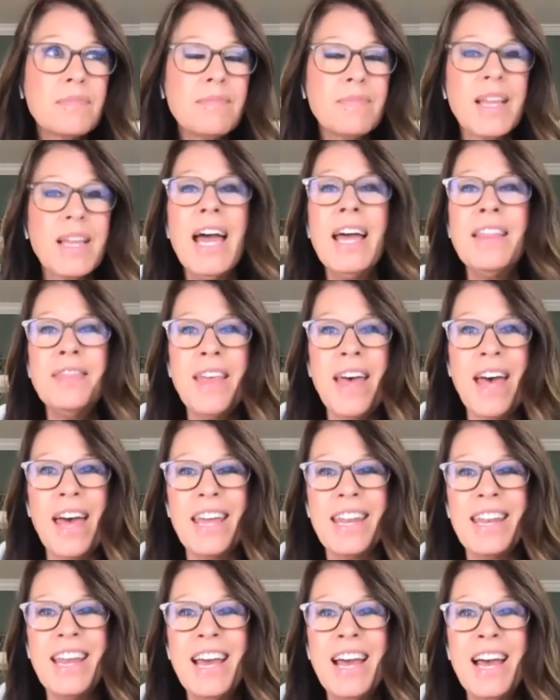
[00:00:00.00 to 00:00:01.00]
And
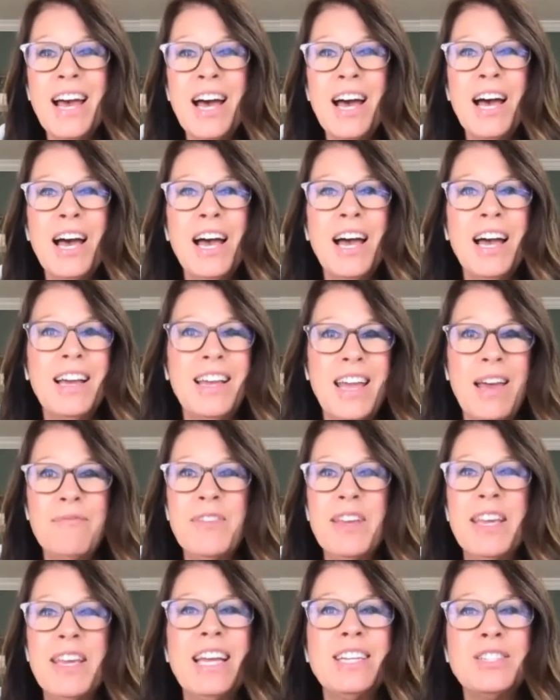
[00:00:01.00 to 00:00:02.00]
then,
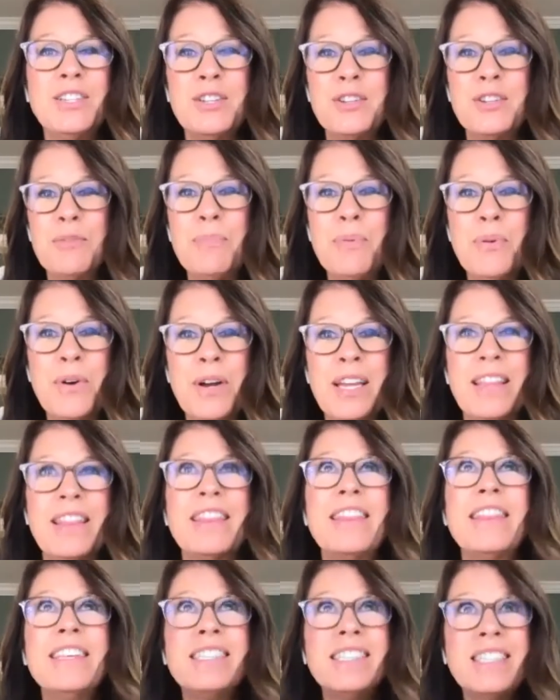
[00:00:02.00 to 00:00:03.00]
MBK, to your
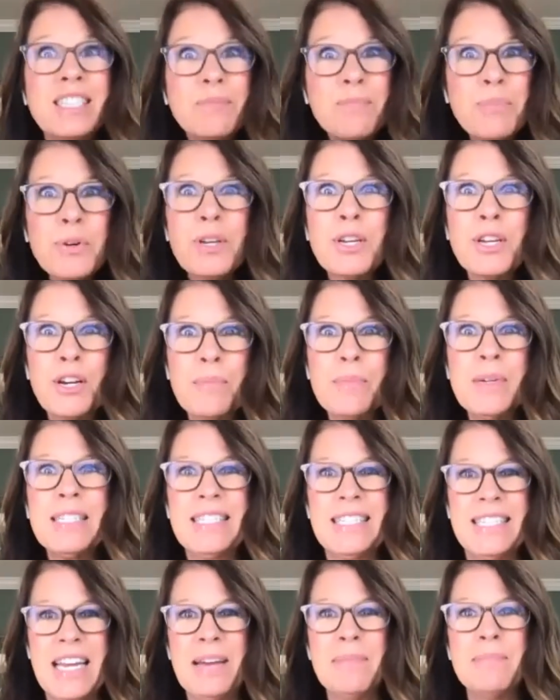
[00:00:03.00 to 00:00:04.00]
point, this is
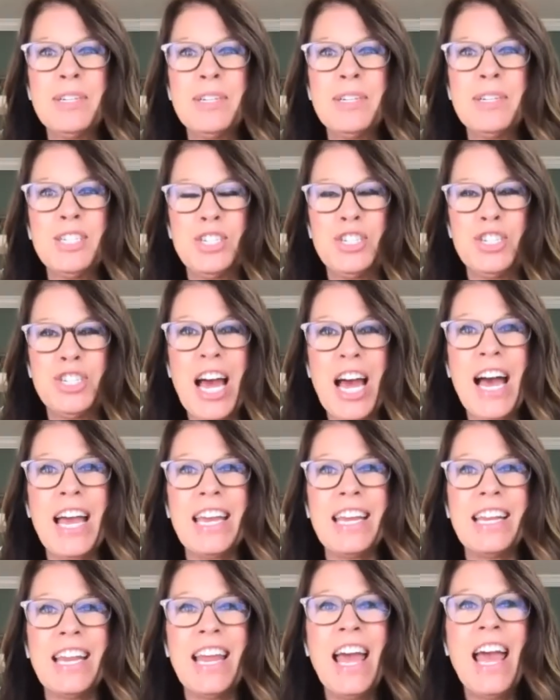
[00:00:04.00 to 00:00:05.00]
procurement's time to
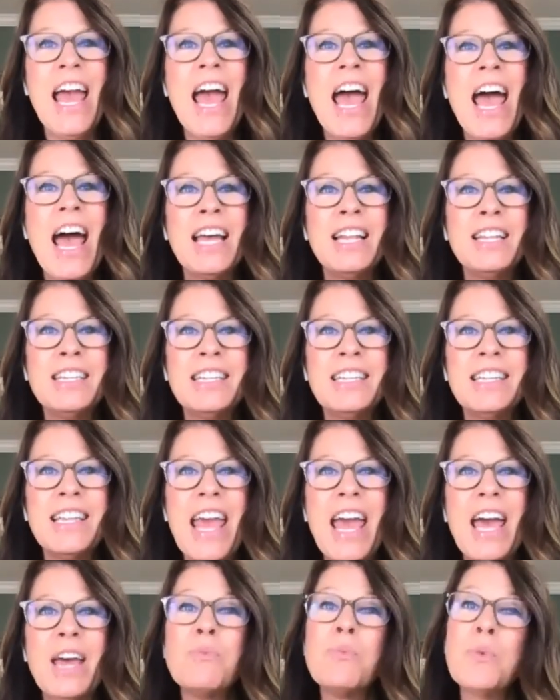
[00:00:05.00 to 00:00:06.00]
shine.
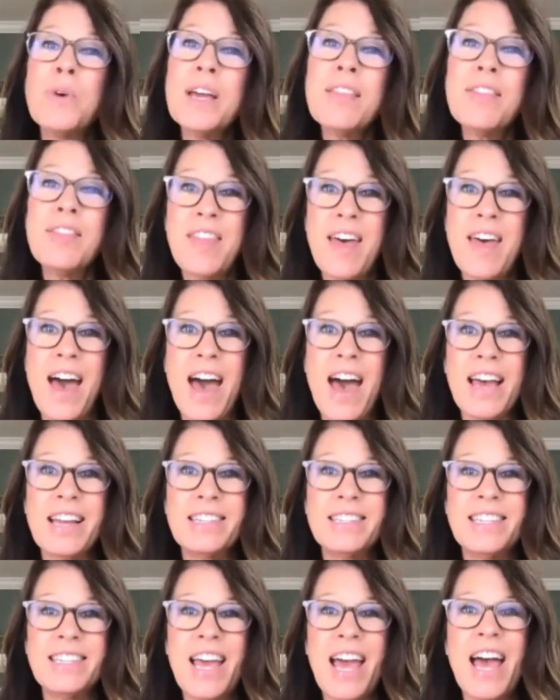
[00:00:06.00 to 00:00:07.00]
And with
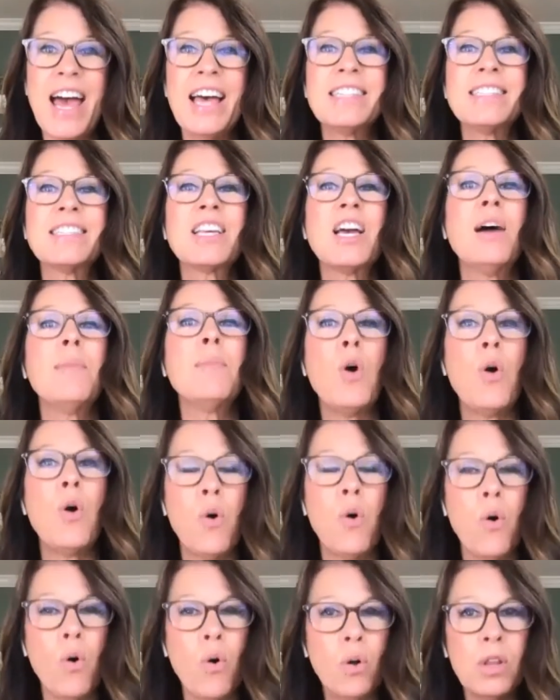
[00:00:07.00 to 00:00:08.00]
that has come a
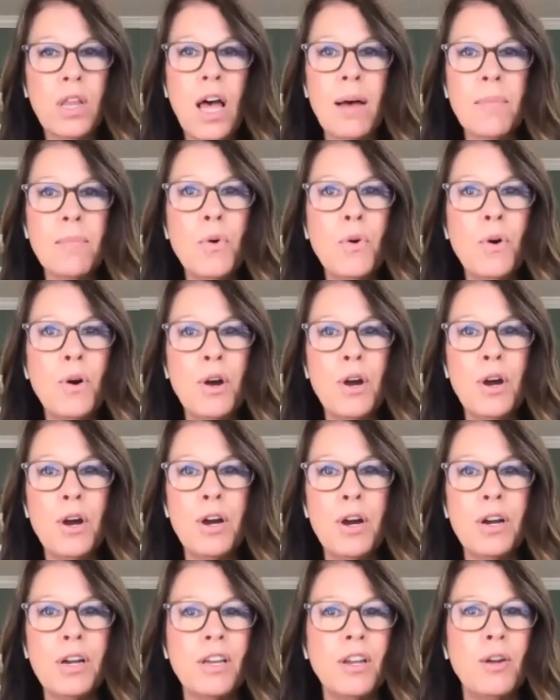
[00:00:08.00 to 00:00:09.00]
whole lot
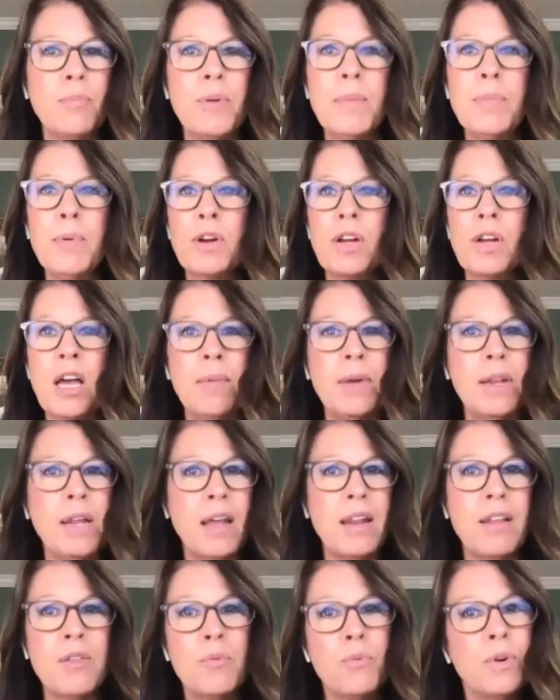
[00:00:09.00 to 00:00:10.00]
more, you know, people are coming
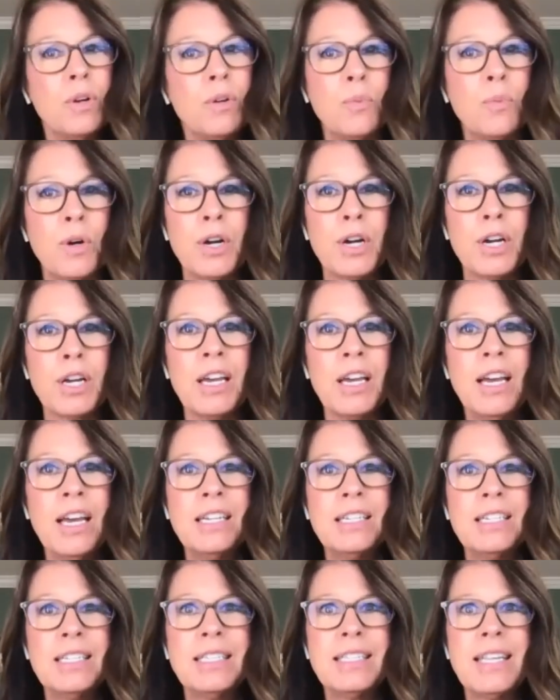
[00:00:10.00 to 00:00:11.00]
out of the woodwork
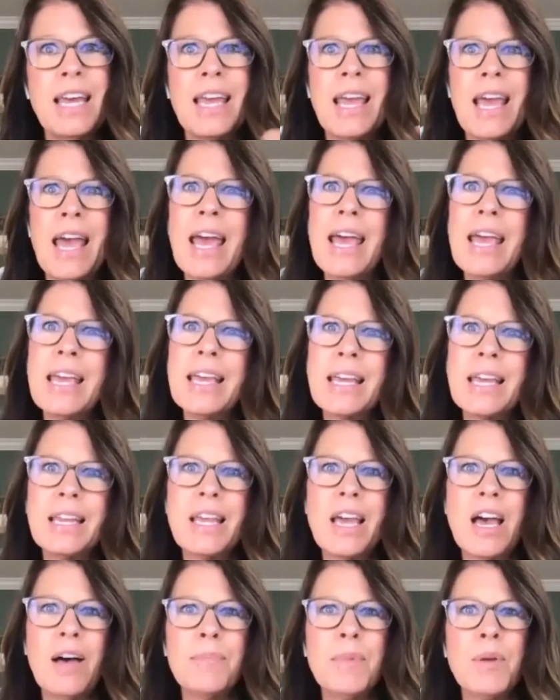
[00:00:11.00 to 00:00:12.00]
to say, hey, can
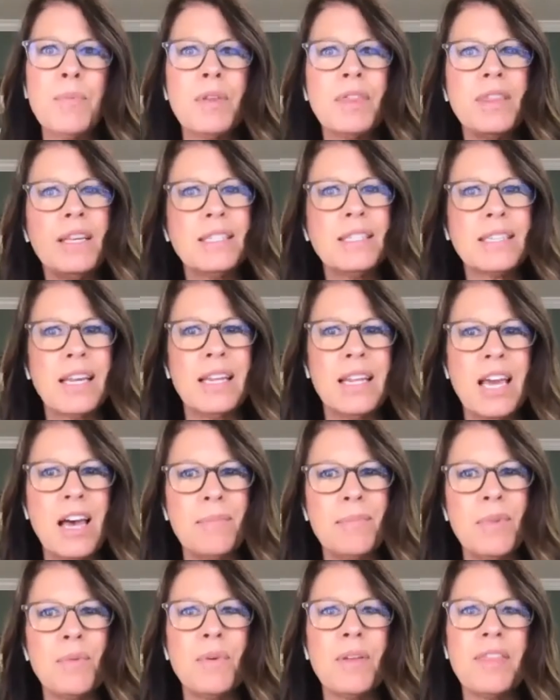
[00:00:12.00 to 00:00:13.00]
you help me with this? Can you
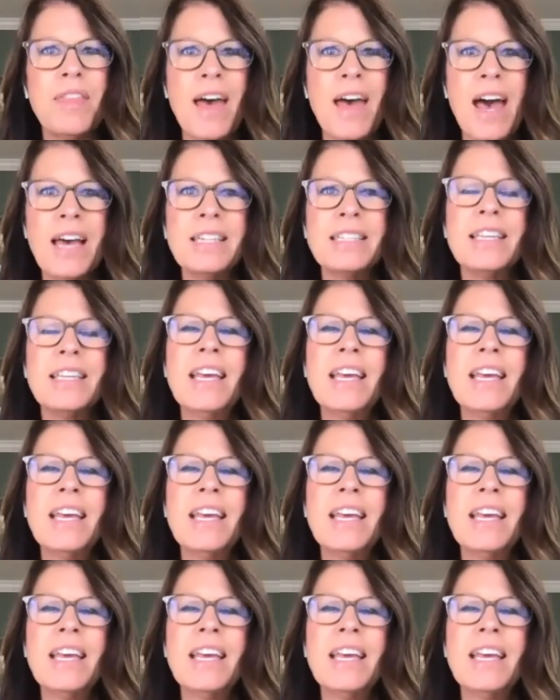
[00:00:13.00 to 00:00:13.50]
help me with that?